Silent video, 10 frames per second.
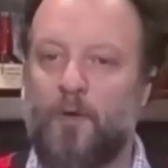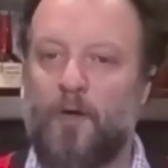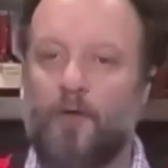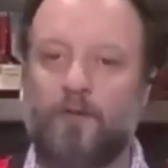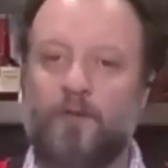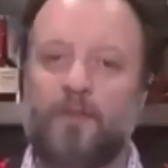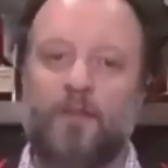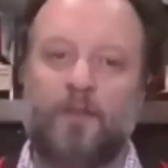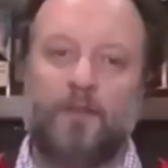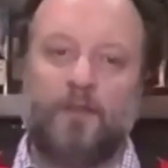bottle.
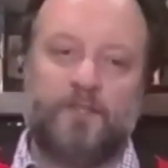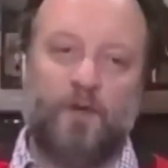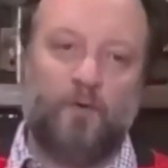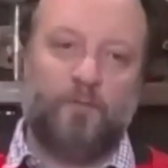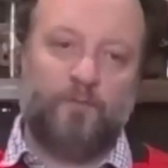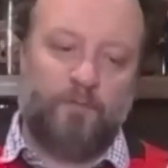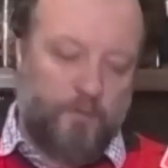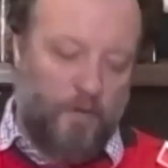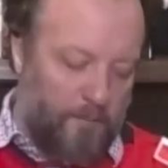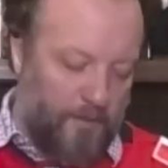So
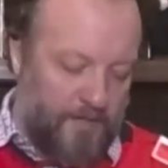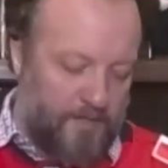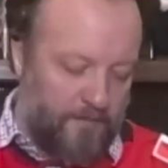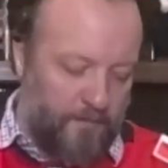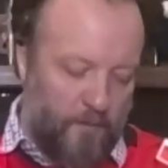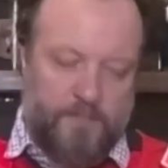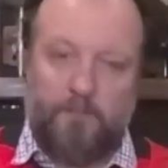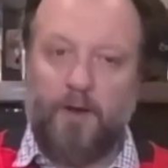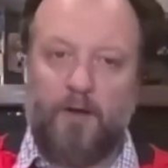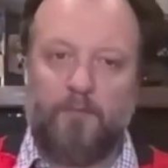God bless the folks
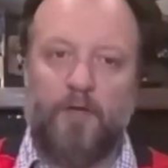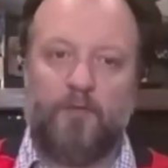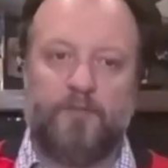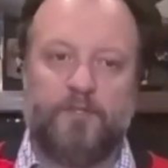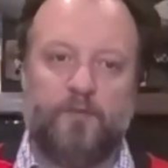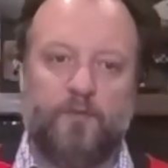at Berry Brothers,